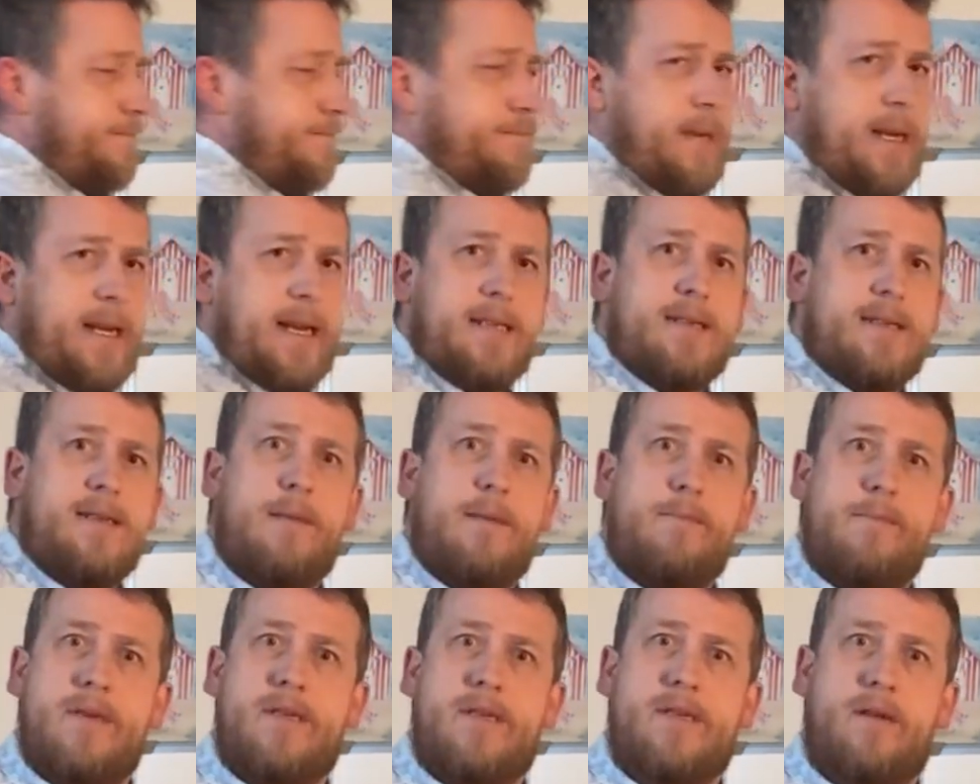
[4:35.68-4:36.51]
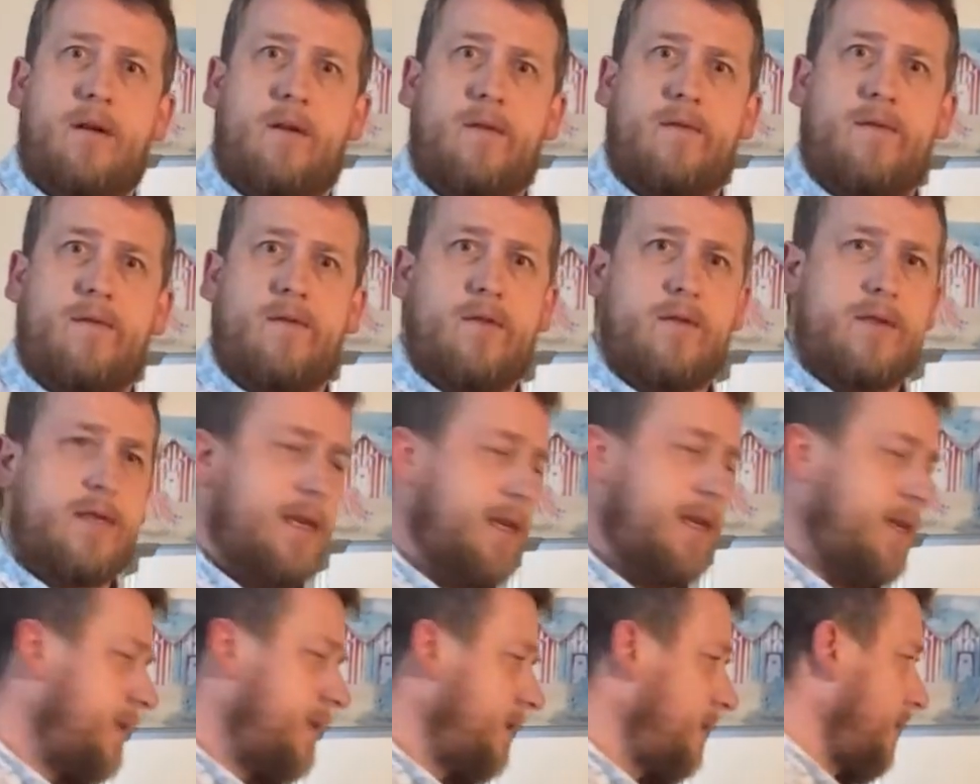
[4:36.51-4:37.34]
My next number is not
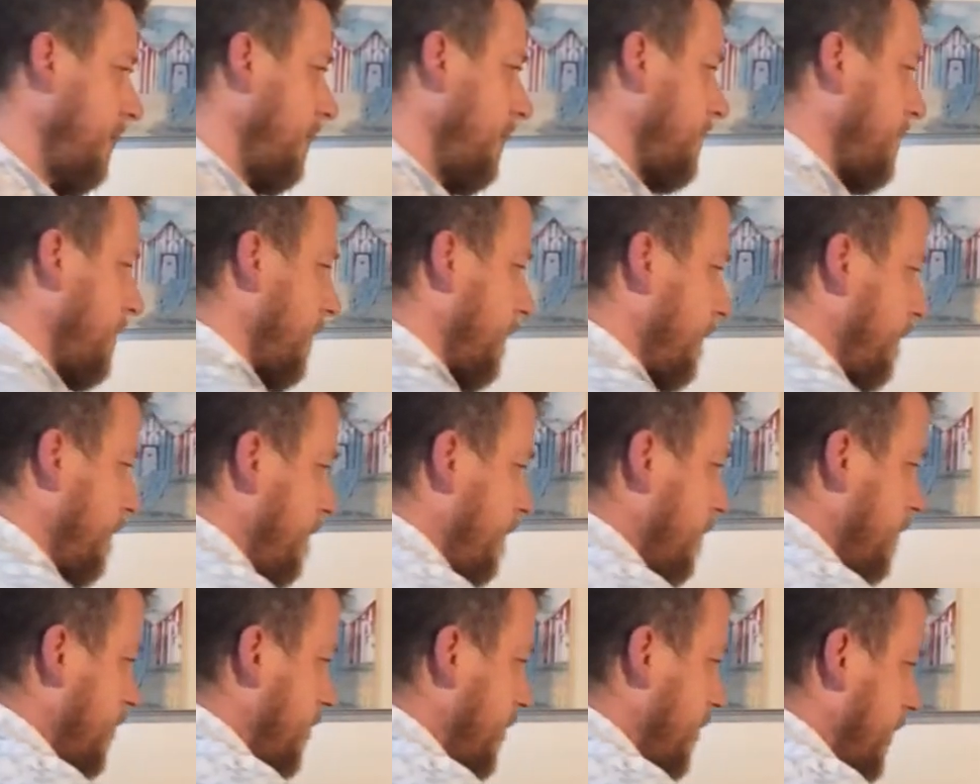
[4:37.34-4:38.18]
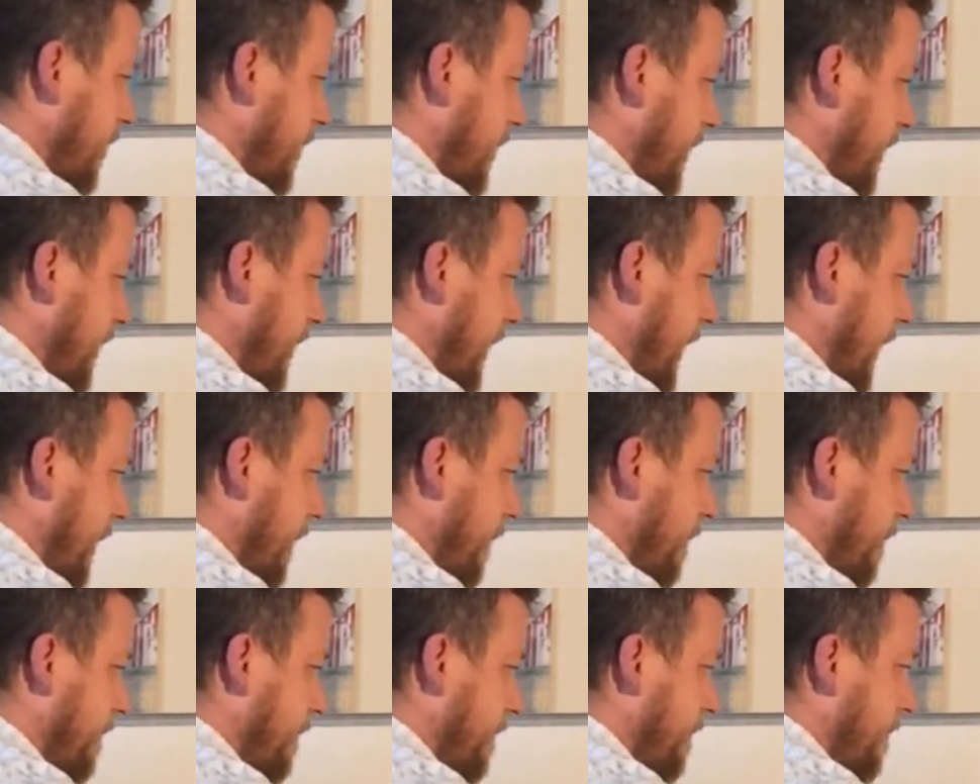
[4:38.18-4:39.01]
14. That's unfortunate
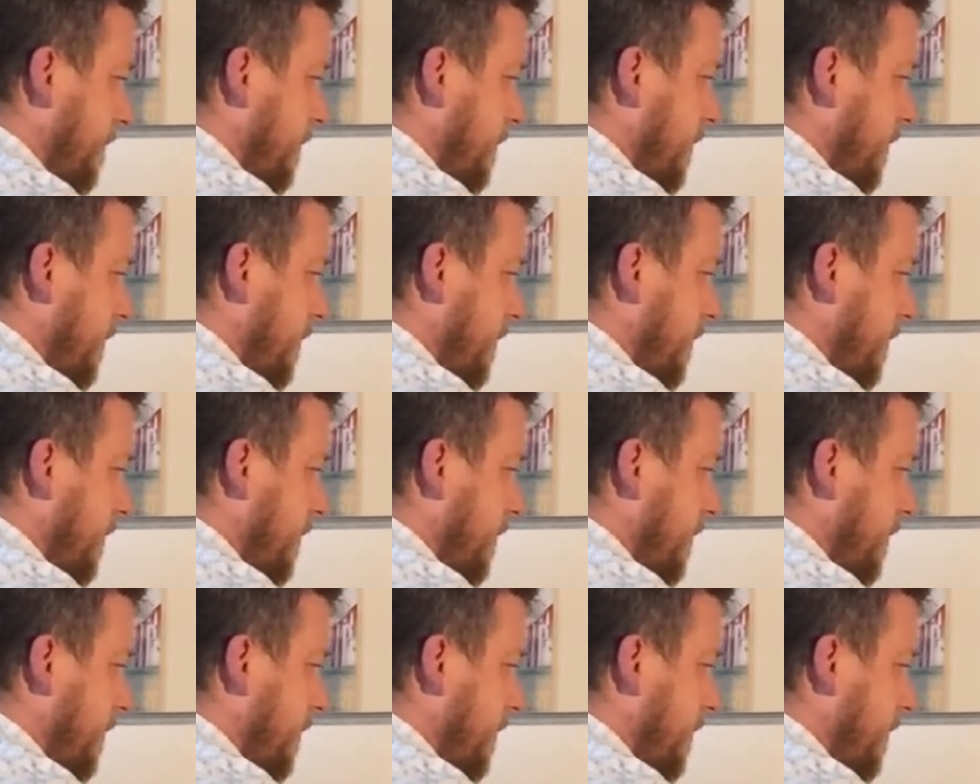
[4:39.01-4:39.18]
again.